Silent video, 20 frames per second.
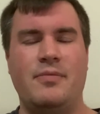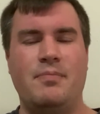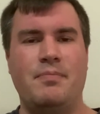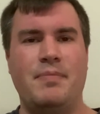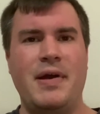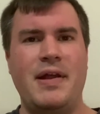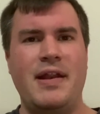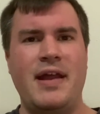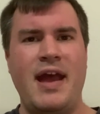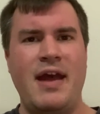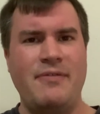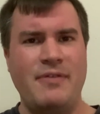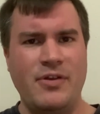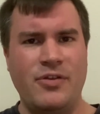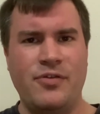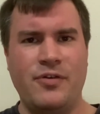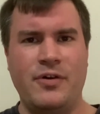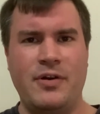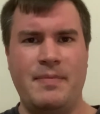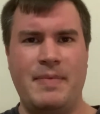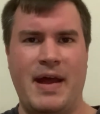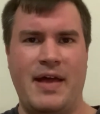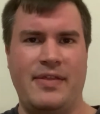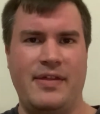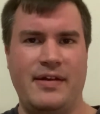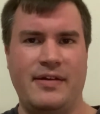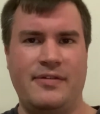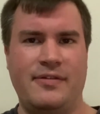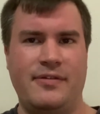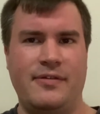But having thought about
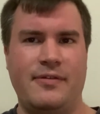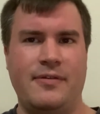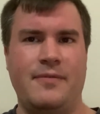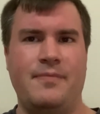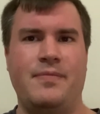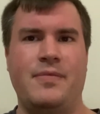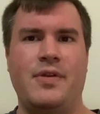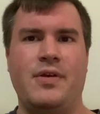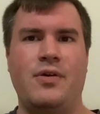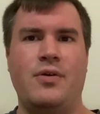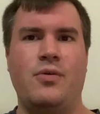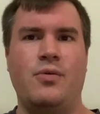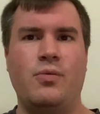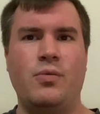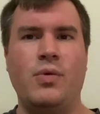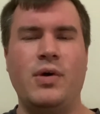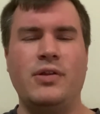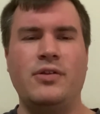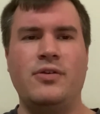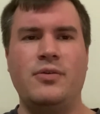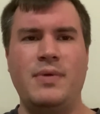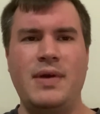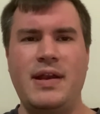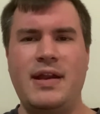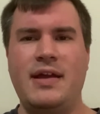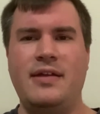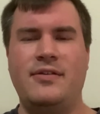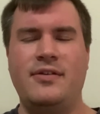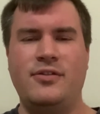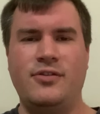this, what do we
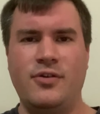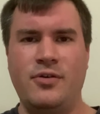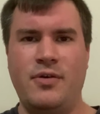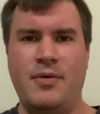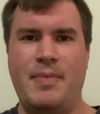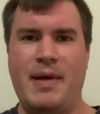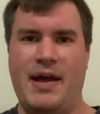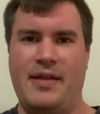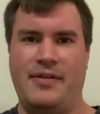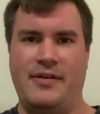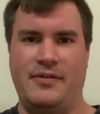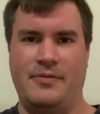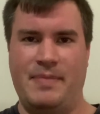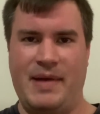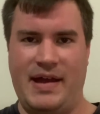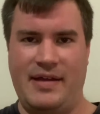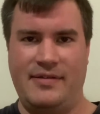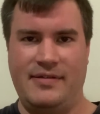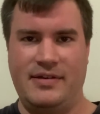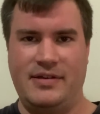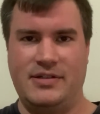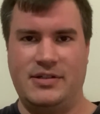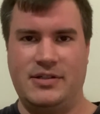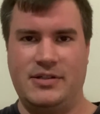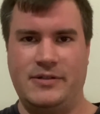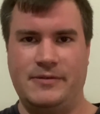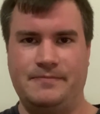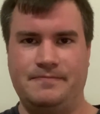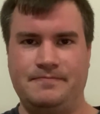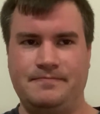need to do about this passage?
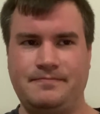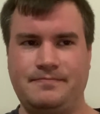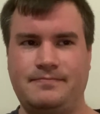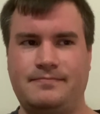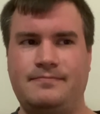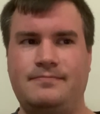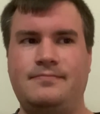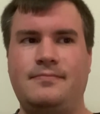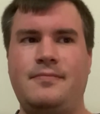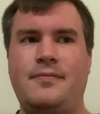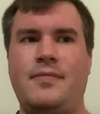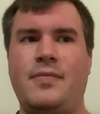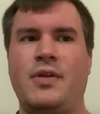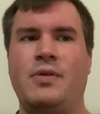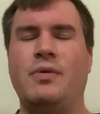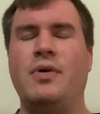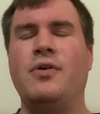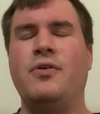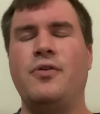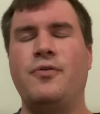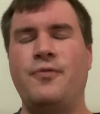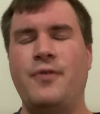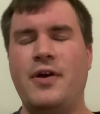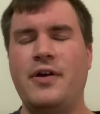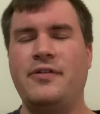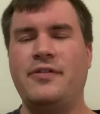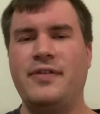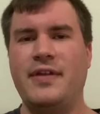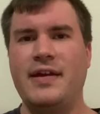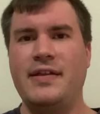Well, the
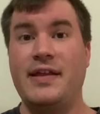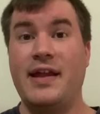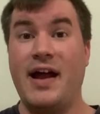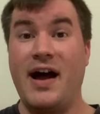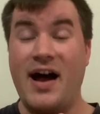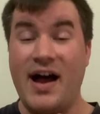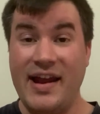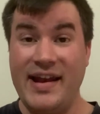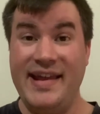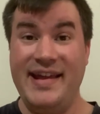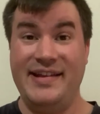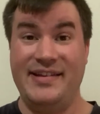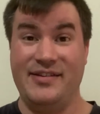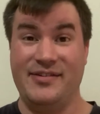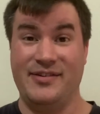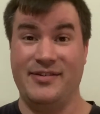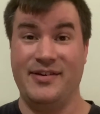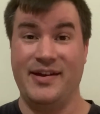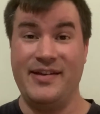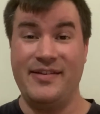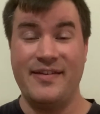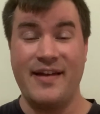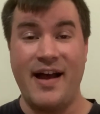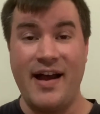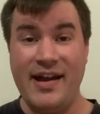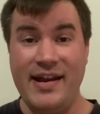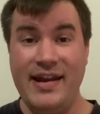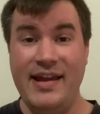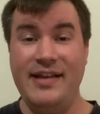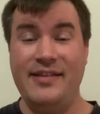first thing that I need to do is
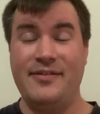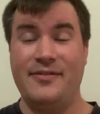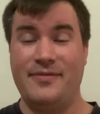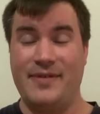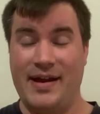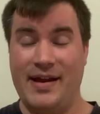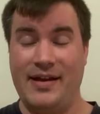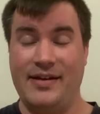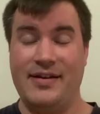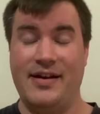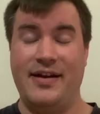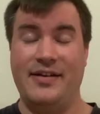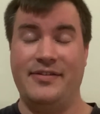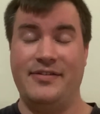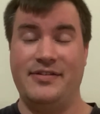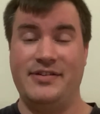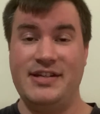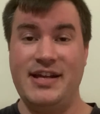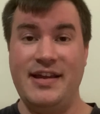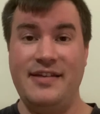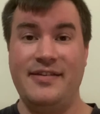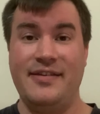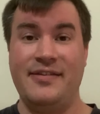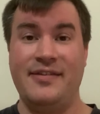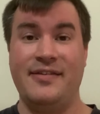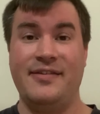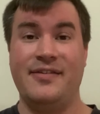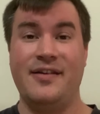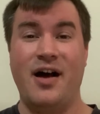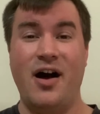I need to recognize
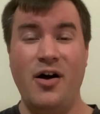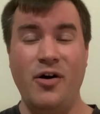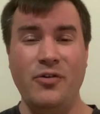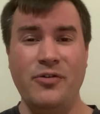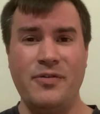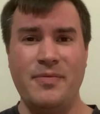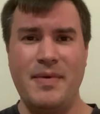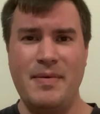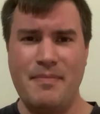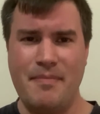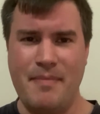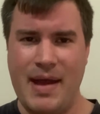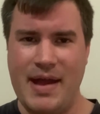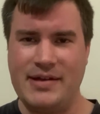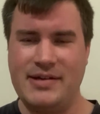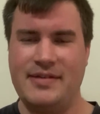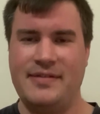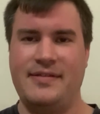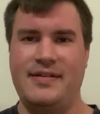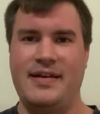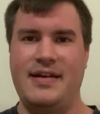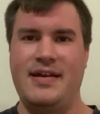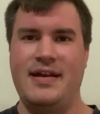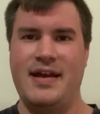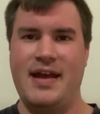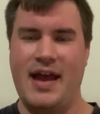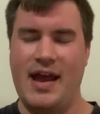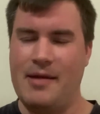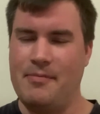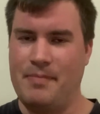Jesus' ultimate majesty
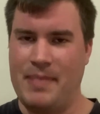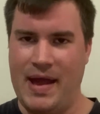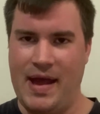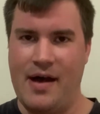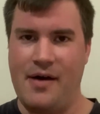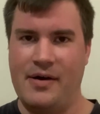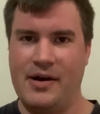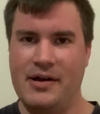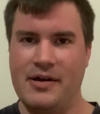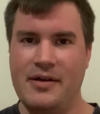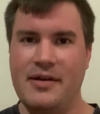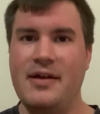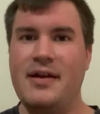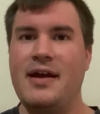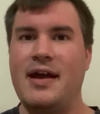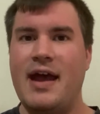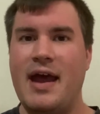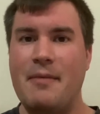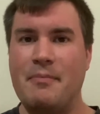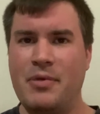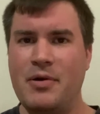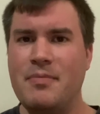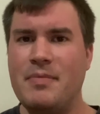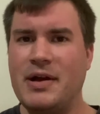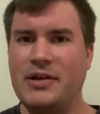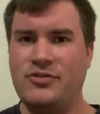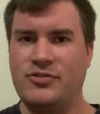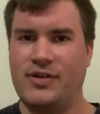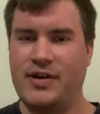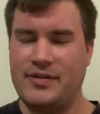and power and put my
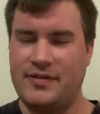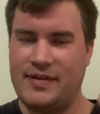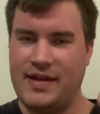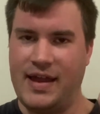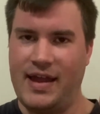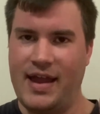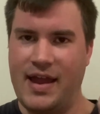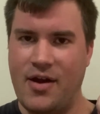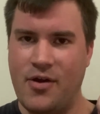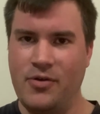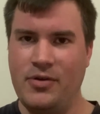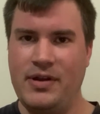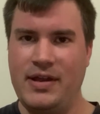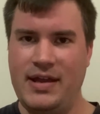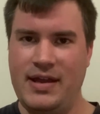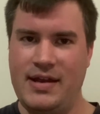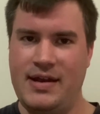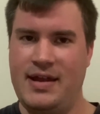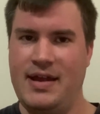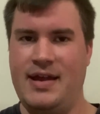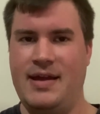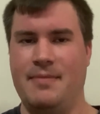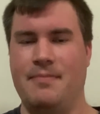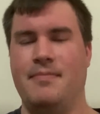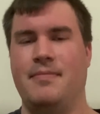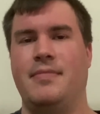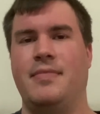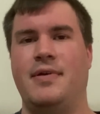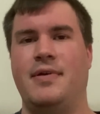trust only in him.